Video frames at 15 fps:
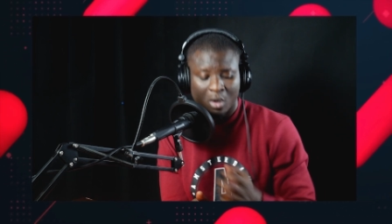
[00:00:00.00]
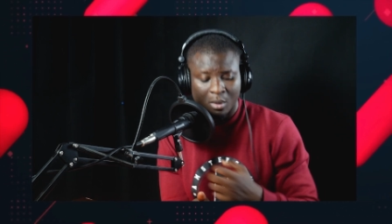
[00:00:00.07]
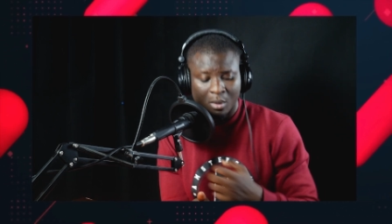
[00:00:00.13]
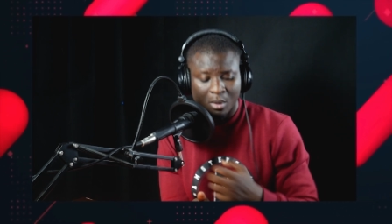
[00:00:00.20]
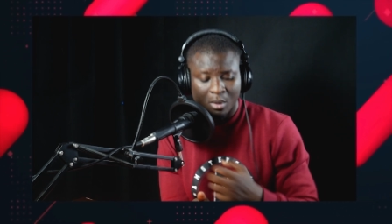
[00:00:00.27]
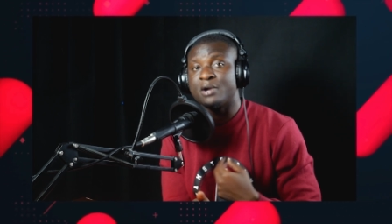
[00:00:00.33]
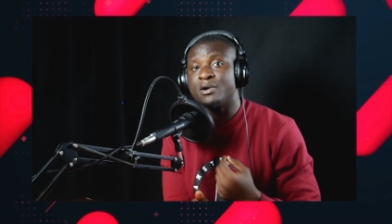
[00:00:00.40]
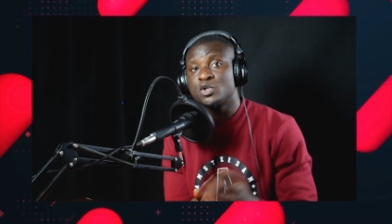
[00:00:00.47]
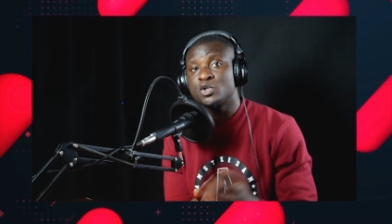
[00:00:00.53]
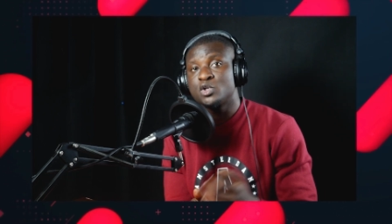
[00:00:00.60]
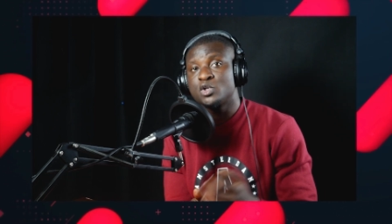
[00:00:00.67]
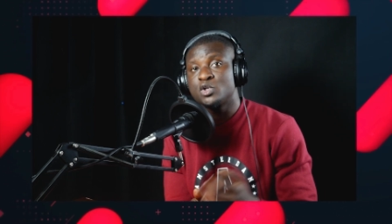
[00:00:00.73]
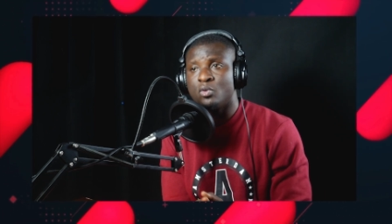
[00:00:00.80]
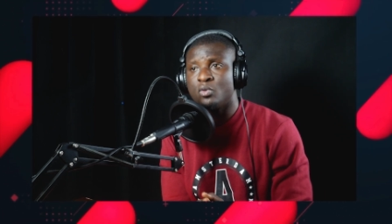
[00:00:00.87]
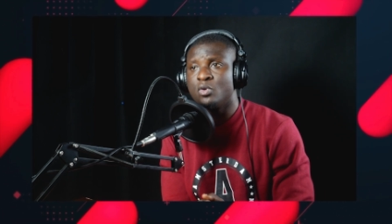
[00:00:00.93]
omo cherish
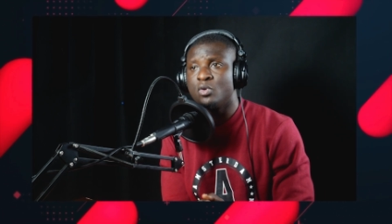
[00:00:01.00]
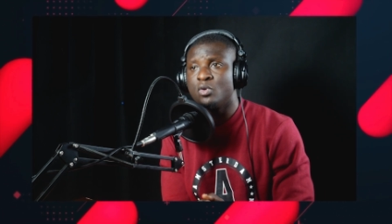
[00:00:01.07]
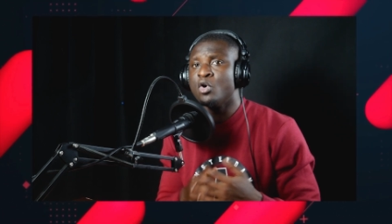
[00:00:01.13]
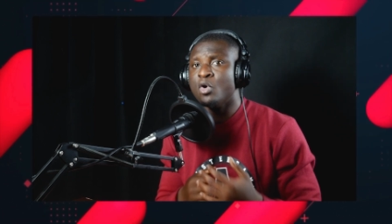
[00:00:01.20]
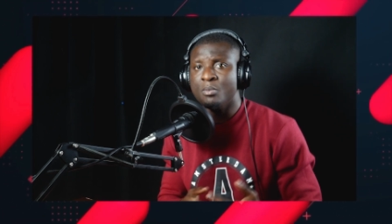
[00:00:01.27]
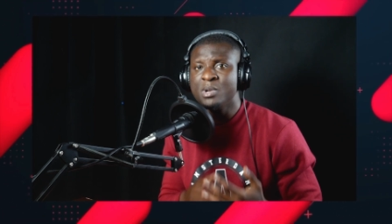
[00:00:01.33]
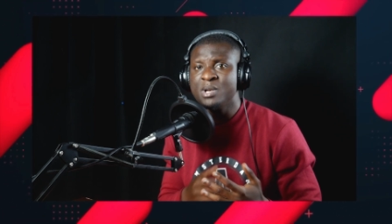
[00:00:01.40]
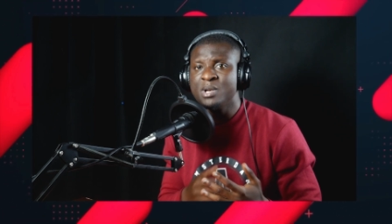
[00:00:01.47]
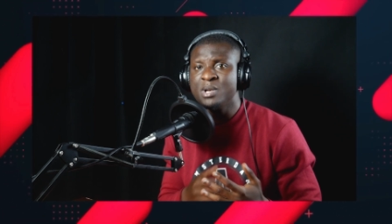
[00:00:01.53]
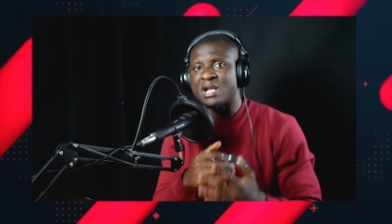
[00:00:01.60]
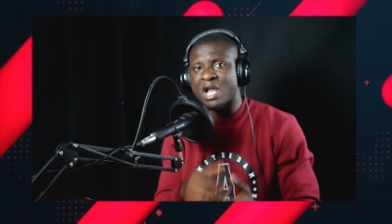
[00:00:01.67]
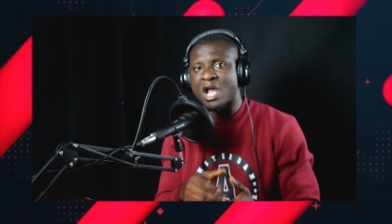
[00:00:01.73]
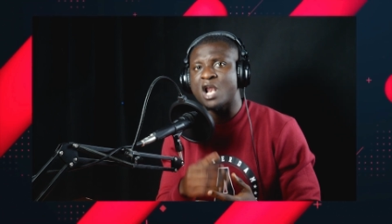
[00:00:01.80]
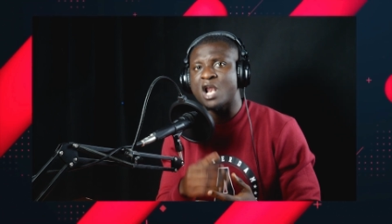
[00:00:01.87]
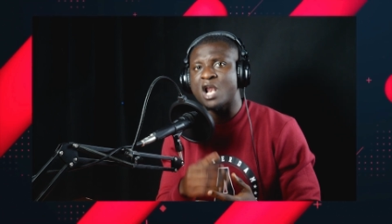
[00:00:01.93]
omo ho omo nim
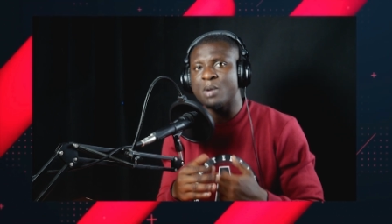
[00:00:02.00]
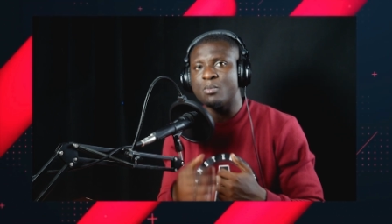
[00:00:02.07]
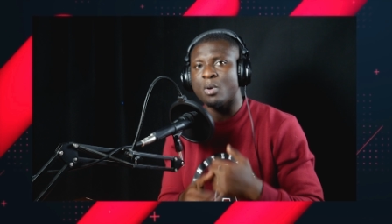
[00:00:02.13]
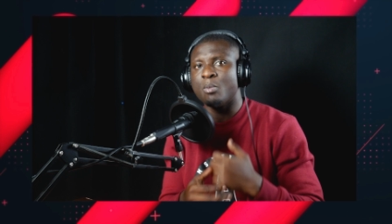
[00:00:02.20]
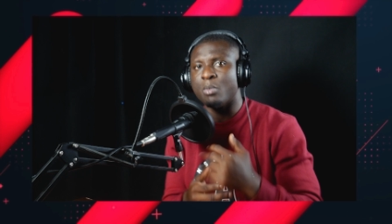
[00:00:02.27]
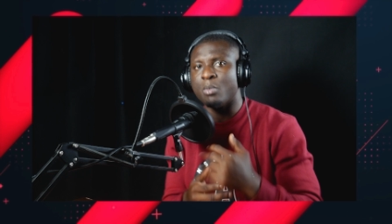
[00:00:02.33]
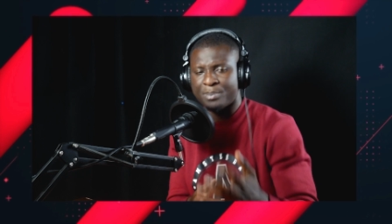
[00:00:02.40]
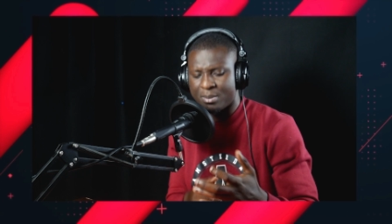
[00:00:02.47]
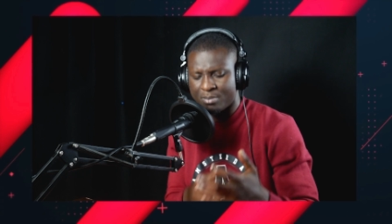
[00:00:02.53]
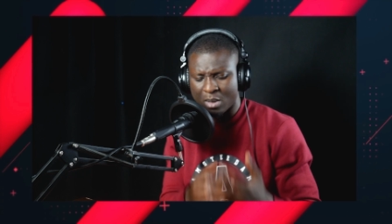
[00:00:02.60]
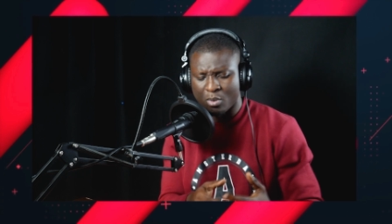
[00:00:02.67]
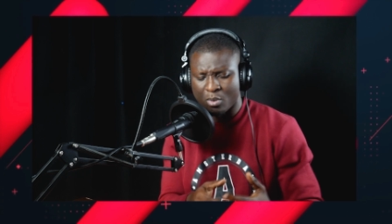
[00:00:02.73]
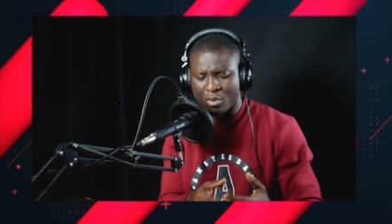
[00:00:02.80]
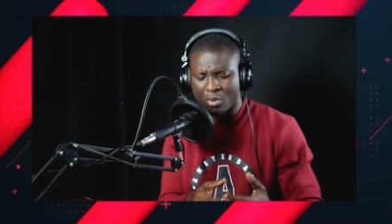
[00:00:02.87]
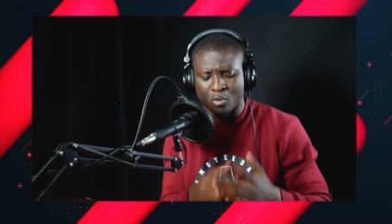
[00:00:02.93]
de kan be mo omo pe
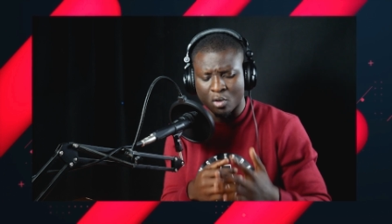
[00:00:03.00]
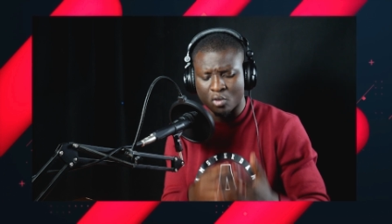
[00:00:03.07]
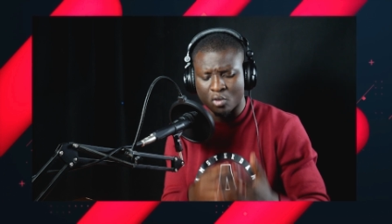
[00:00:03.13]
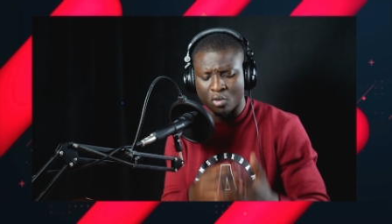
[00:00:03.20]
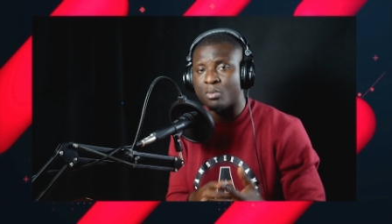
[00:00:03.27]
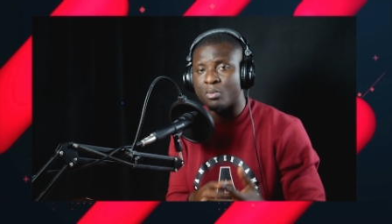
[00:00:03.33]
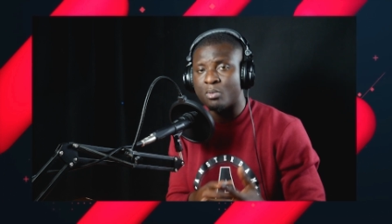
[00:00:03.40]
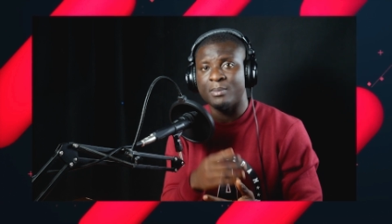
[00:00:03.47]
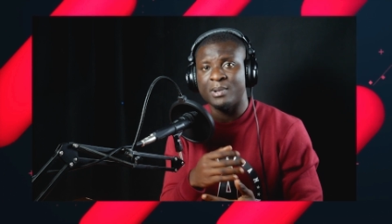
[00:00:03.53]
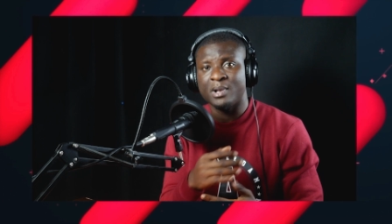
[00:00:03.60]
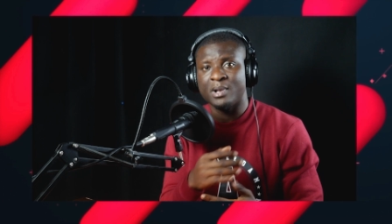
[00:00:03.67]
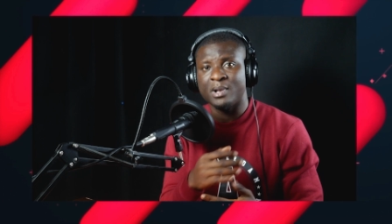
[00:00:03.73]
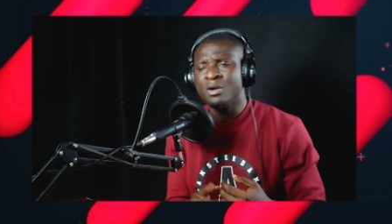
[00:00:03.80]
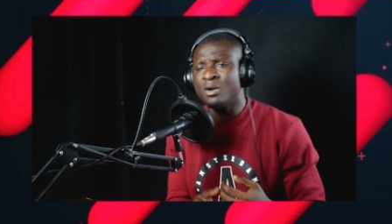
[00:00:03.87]
be mo be kokoro mo obe